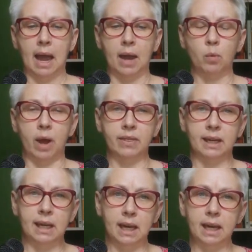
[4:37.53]
And when the
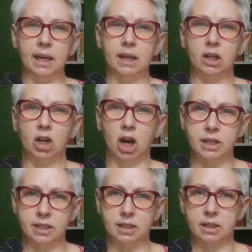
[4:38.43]
kid
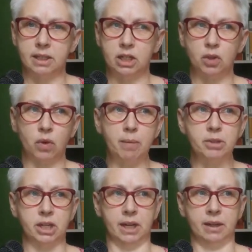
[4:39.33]
causes a
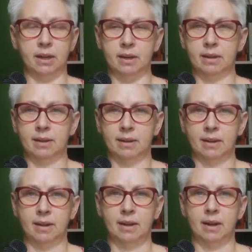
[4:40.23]
disruption
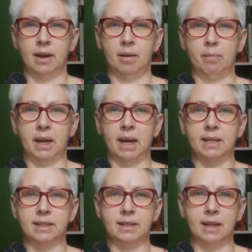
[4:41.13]

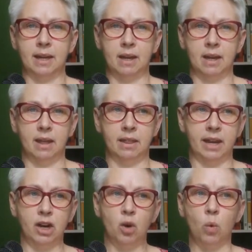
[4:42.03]
because
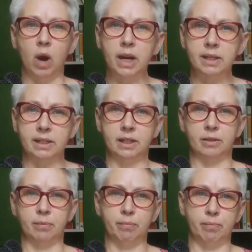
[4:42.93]
they don't want
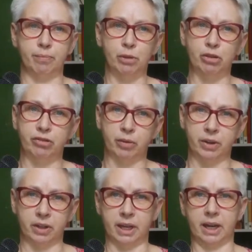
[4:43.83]
to move from
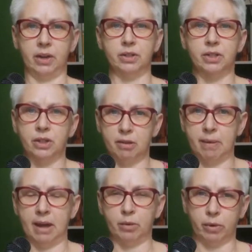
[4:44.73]
their Legos to the
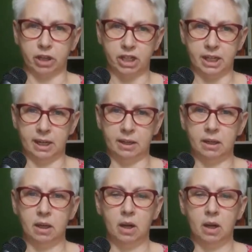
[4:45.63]
math worksheet,